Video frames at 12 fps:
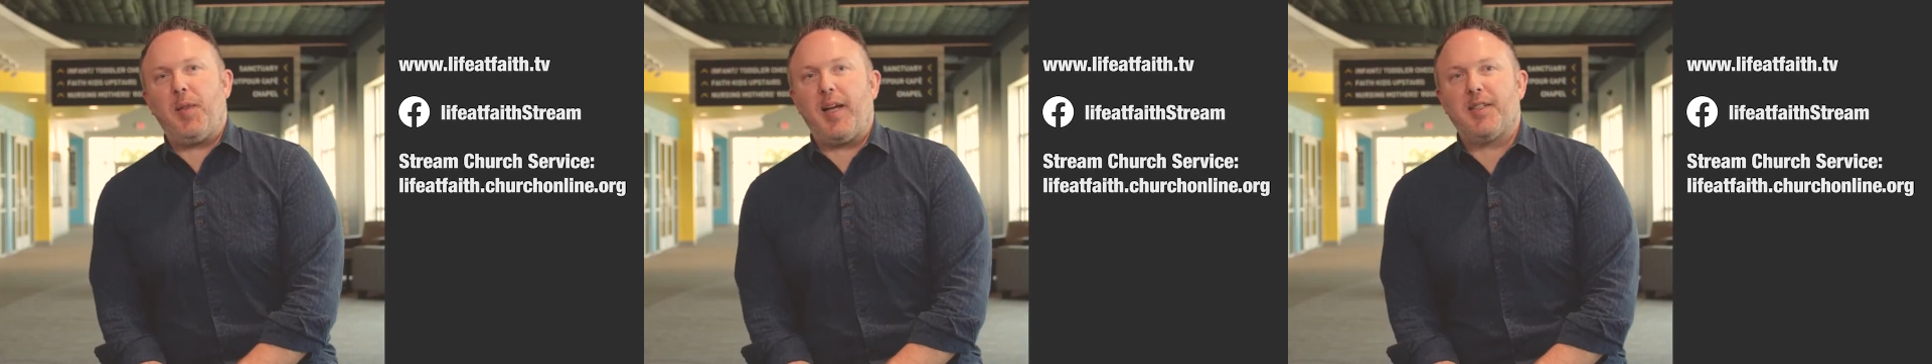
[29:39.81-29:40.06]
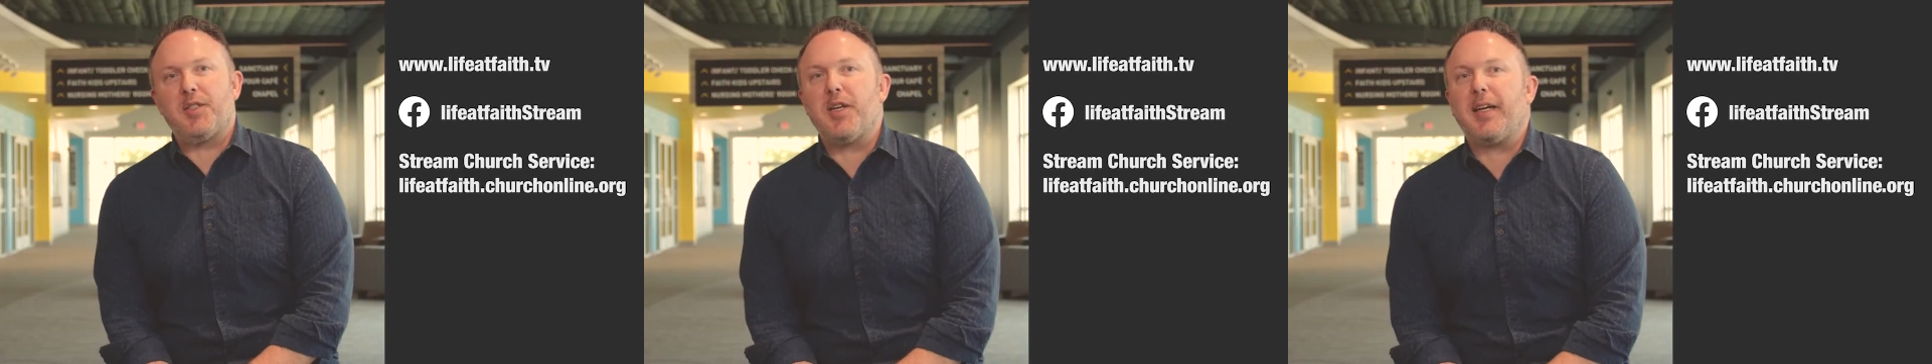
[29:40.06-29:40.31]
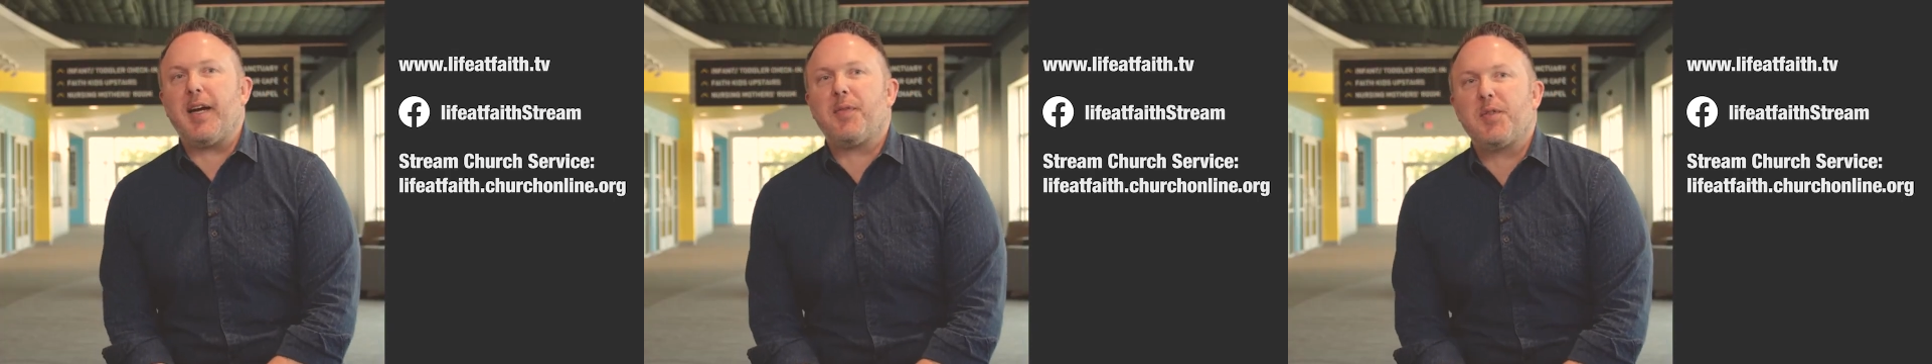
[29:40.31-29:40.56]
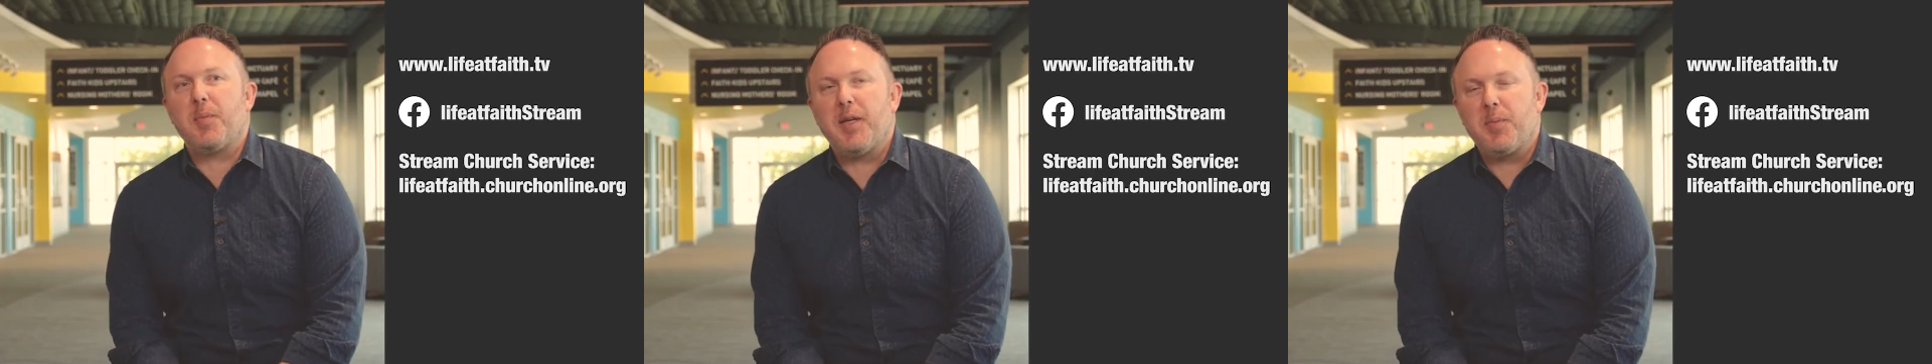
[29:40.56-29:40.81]
would like to check
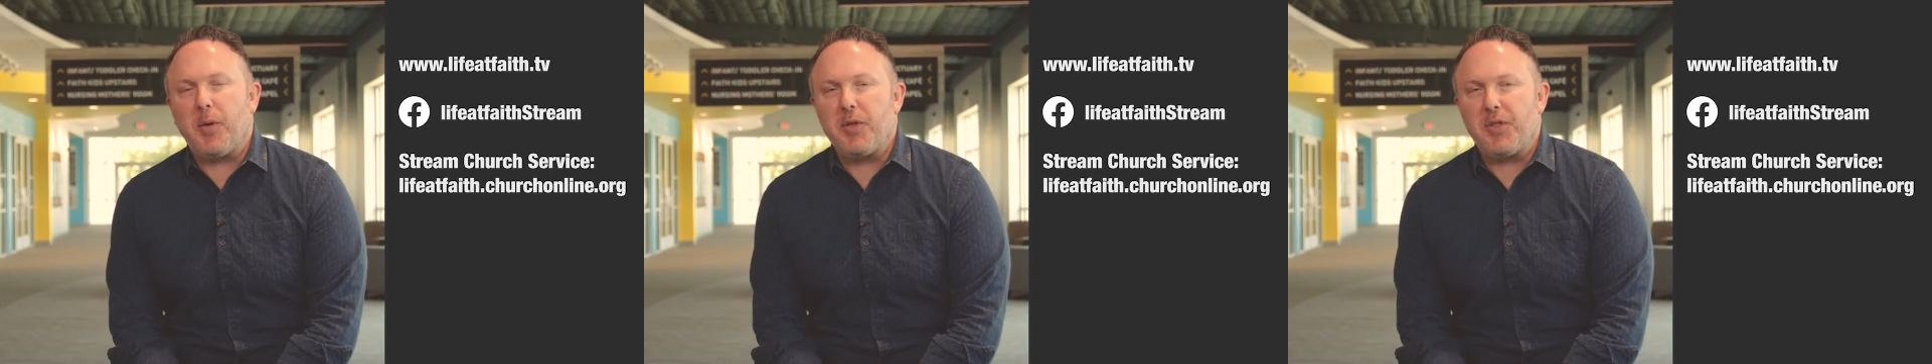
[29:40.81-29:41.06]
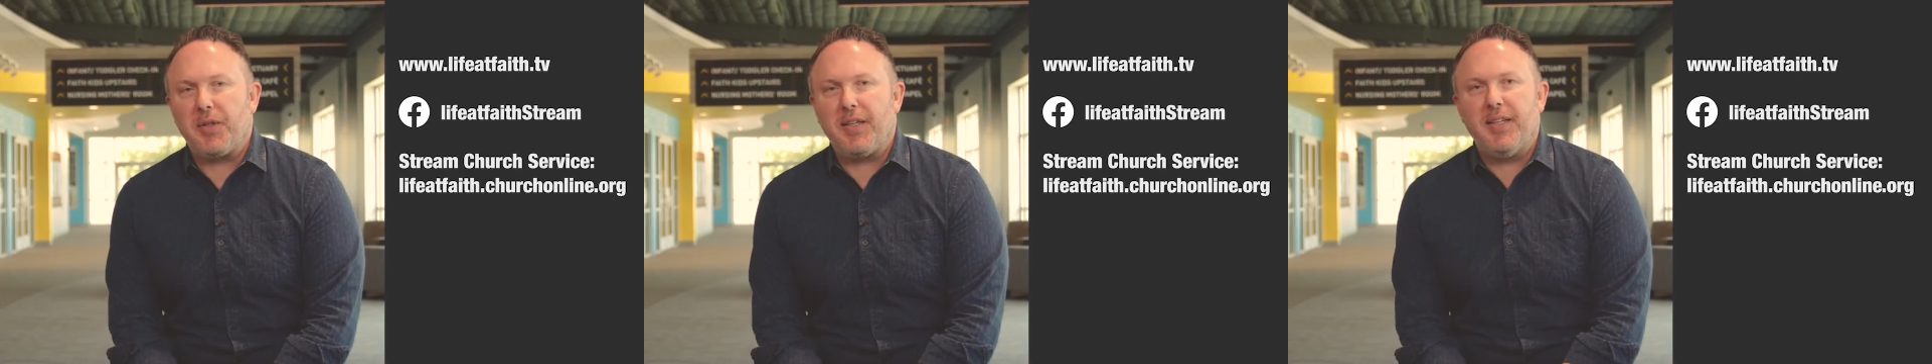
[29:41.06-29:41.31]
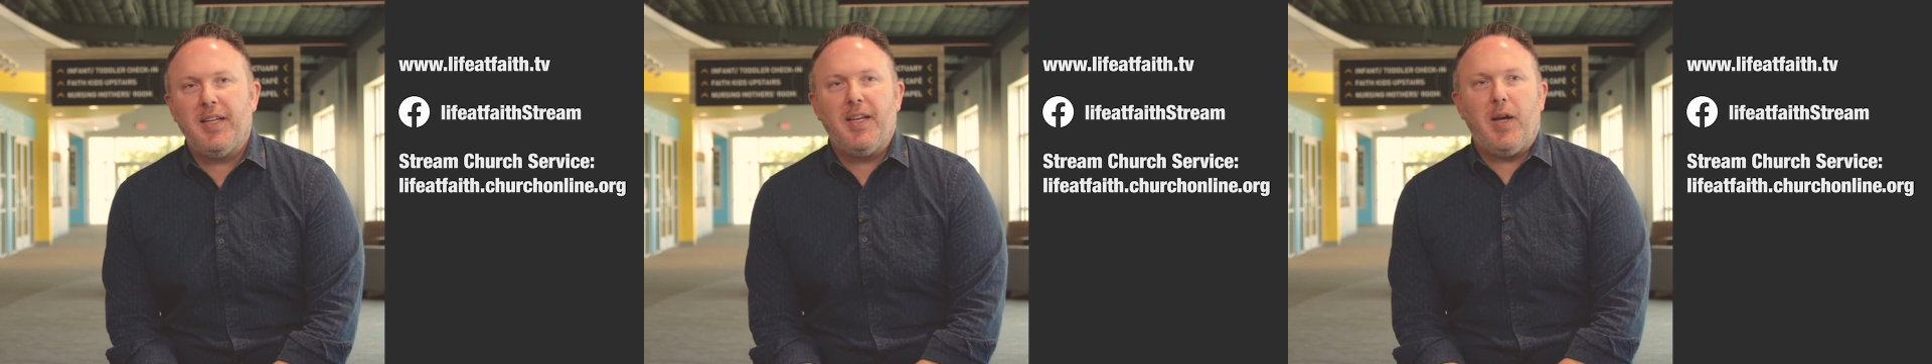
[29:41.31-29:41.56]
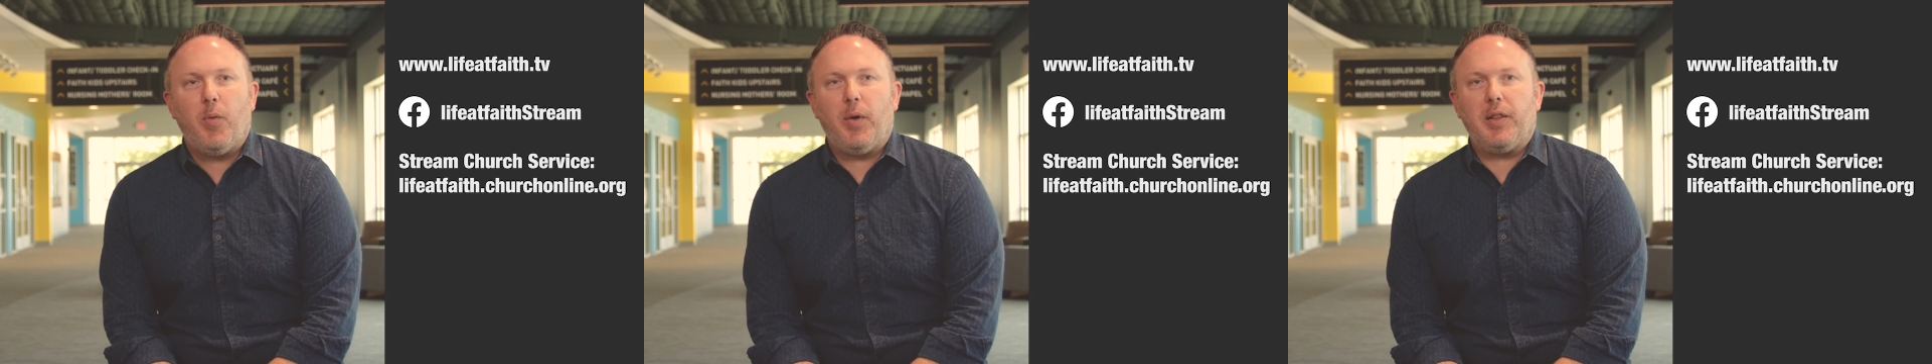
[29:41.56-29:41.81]
out the space personally,
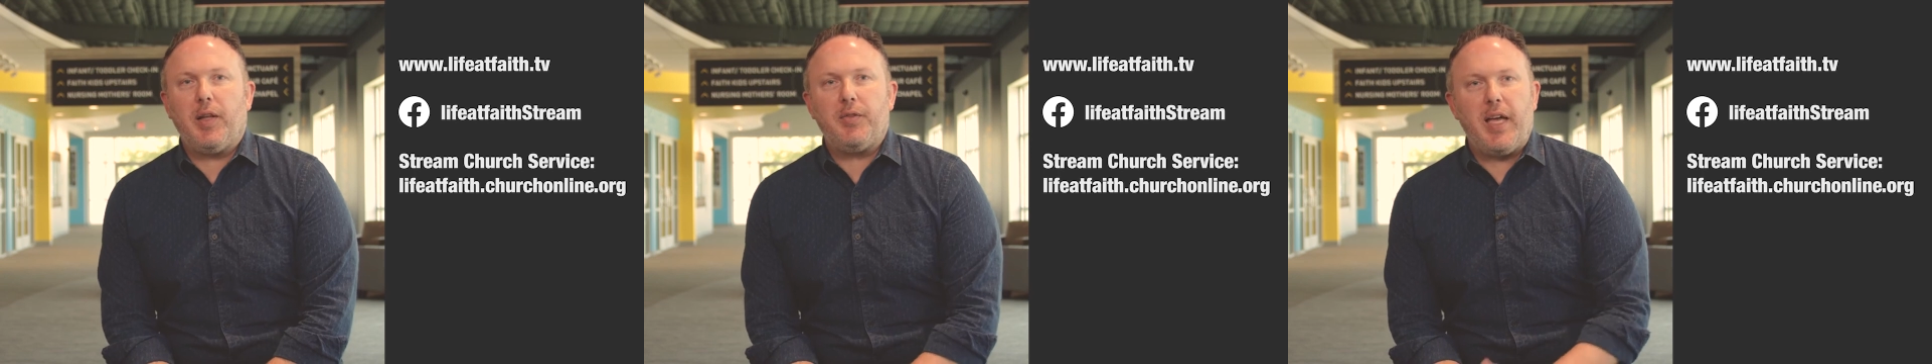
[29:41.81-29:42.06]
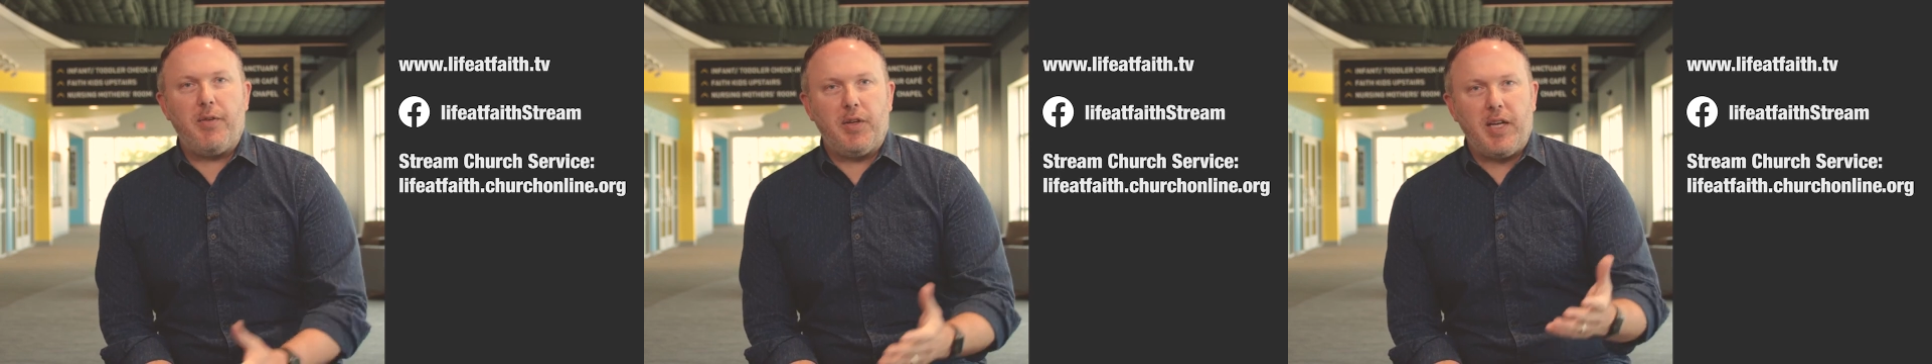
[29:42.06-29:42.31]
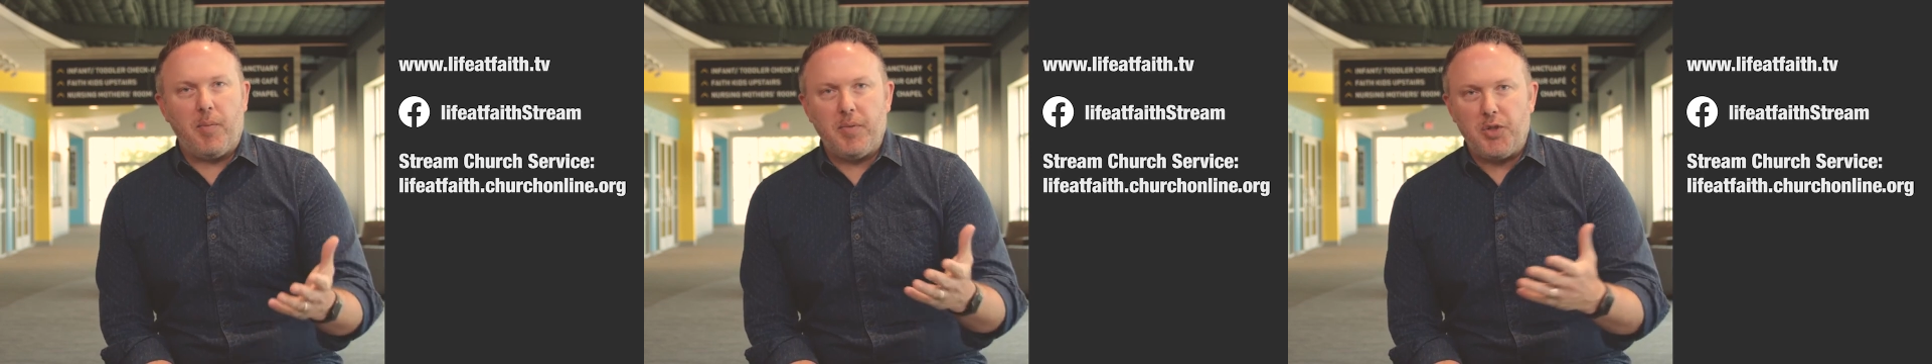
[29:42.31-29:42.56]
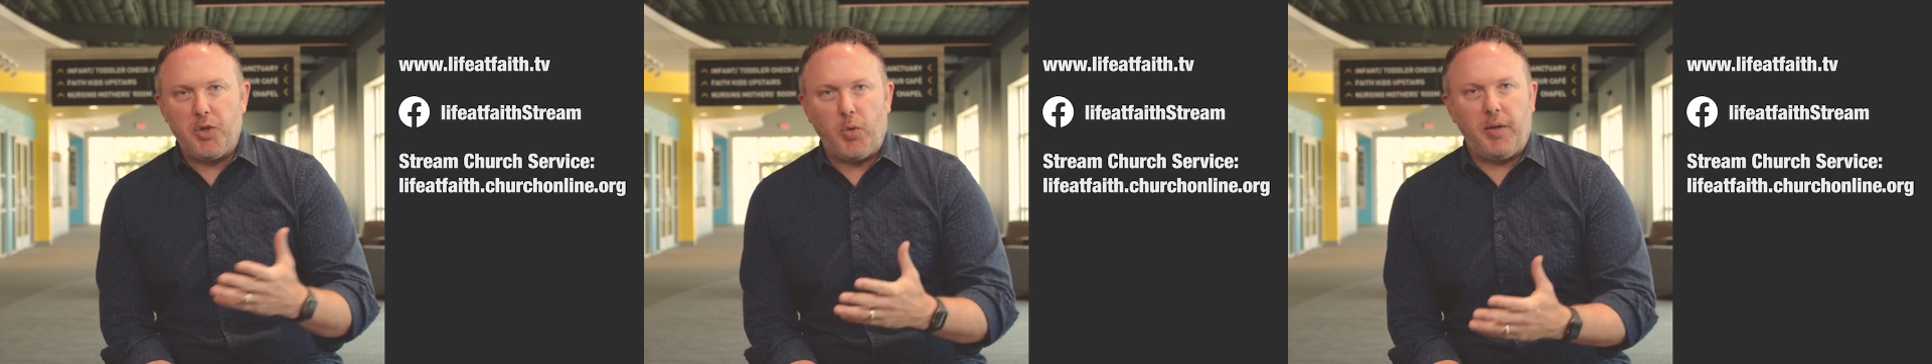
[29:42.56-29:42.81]
we'd love to have you
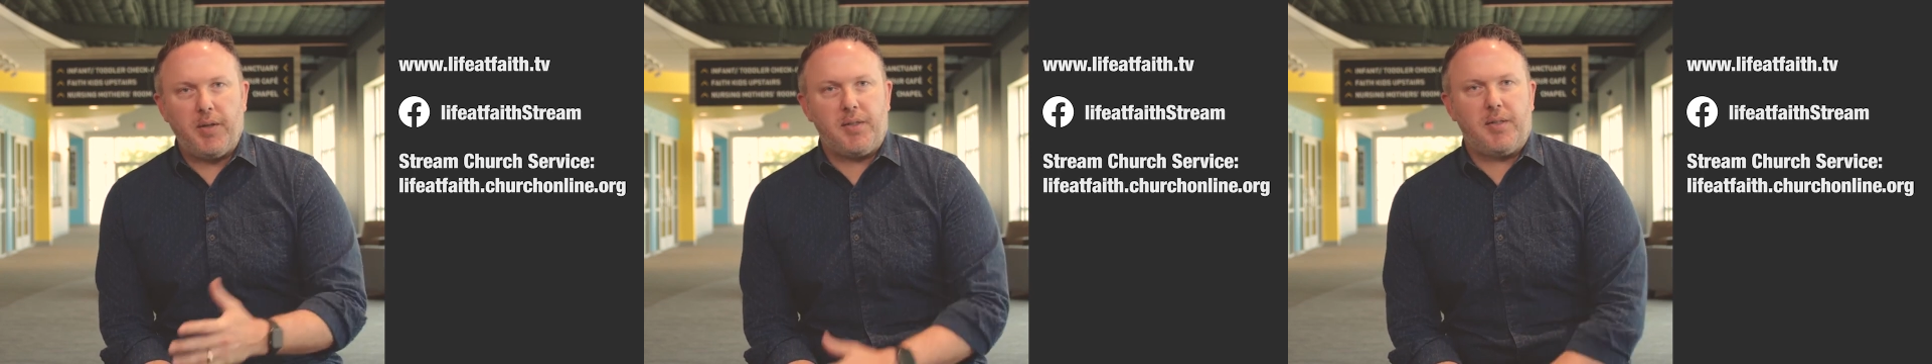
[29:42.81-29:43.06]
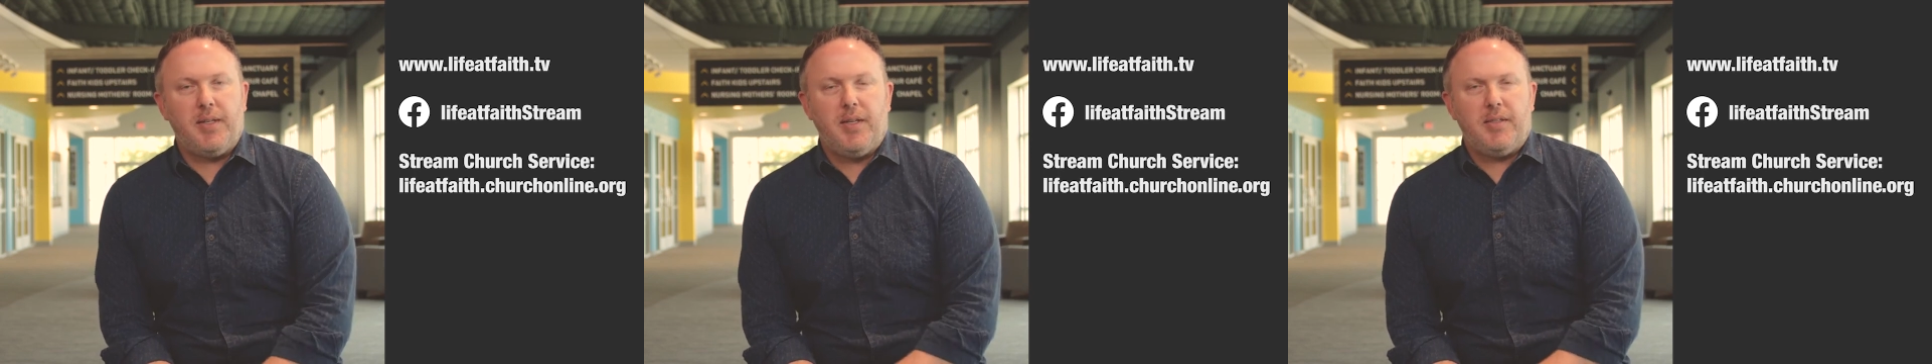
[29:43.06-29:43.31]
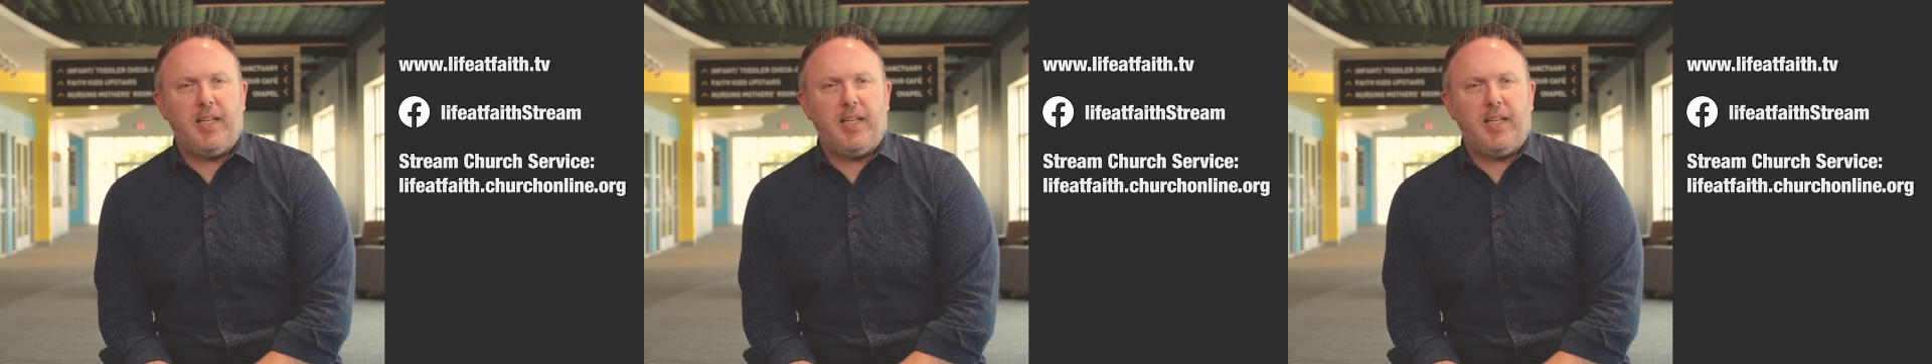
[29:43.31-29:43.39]
come and join us.